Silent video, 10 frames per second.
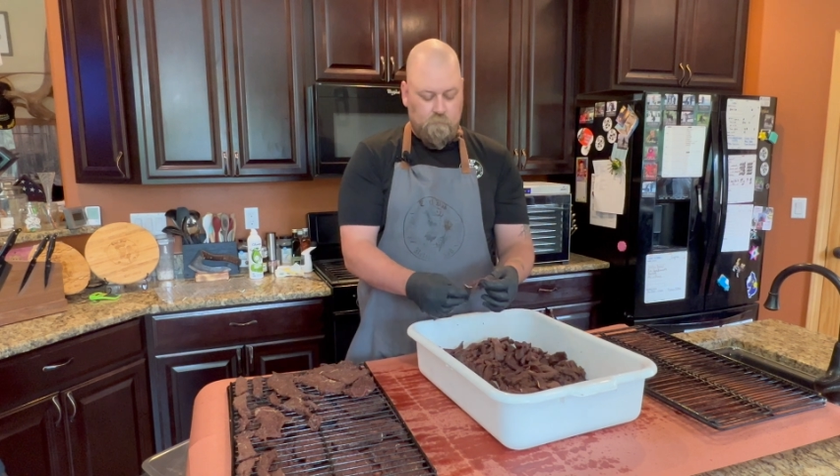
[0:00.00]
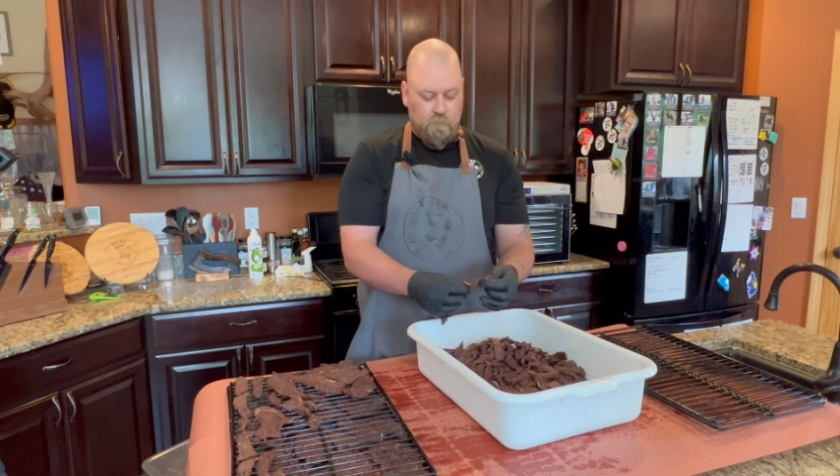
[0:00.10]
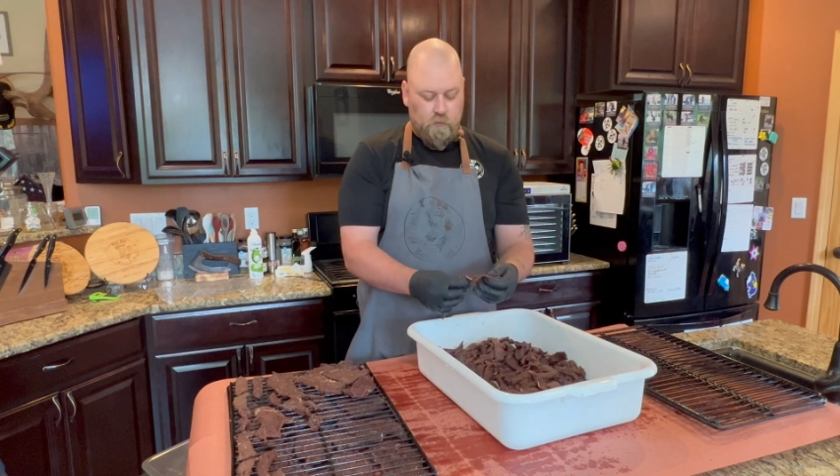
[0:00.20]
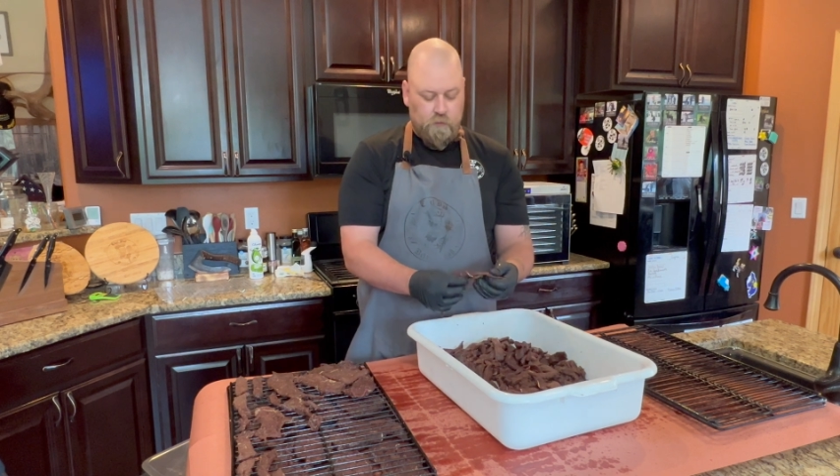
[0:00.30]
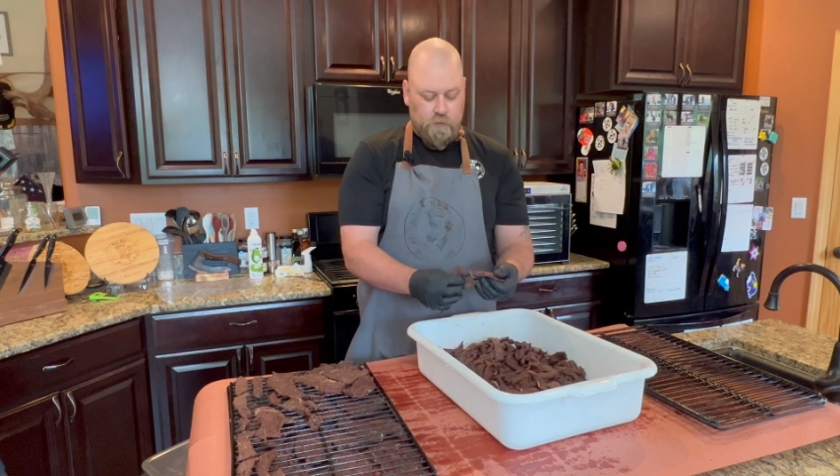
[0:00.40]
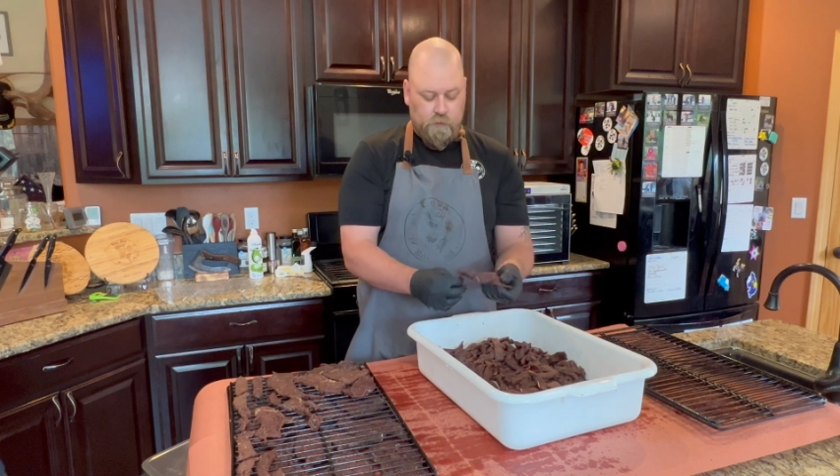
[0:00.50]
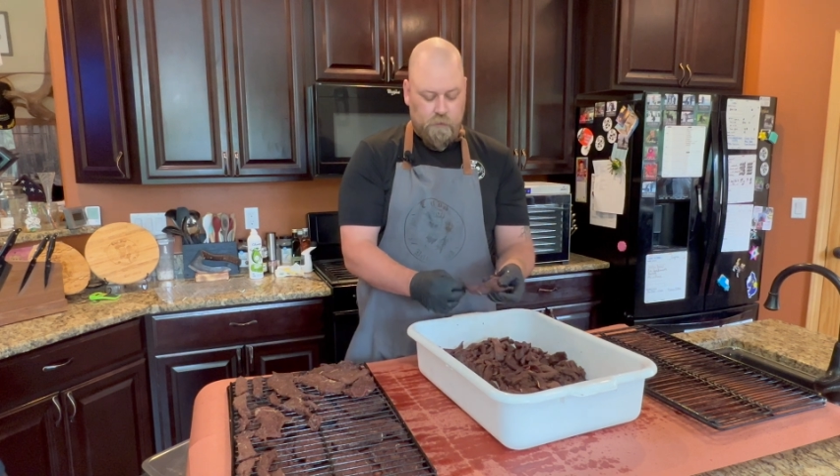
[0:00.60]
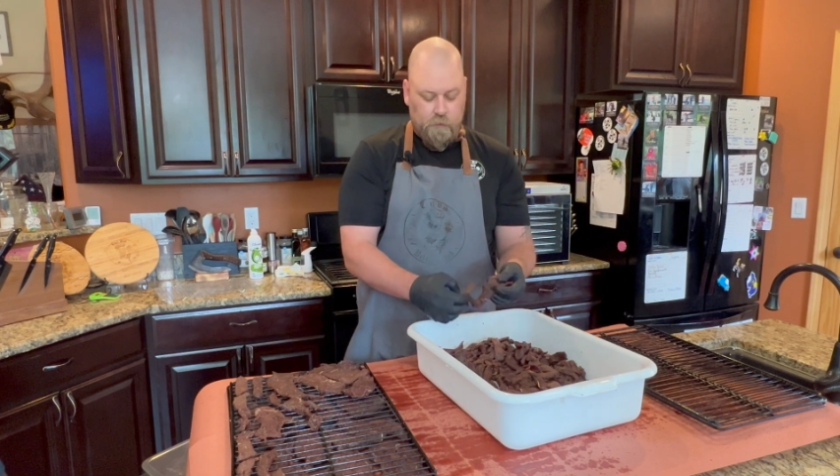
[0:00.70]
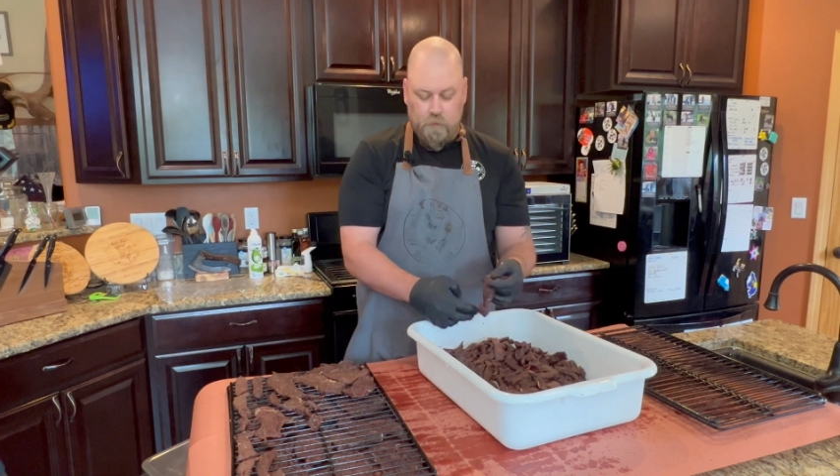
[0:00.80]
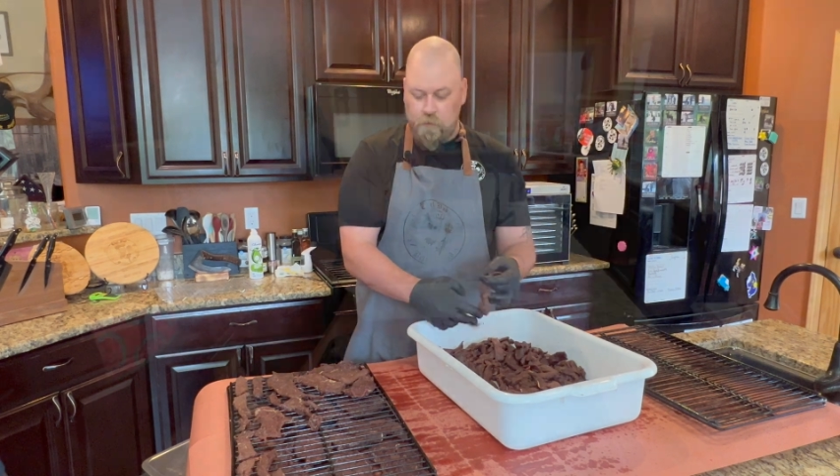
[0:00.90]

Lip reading: moose jerky.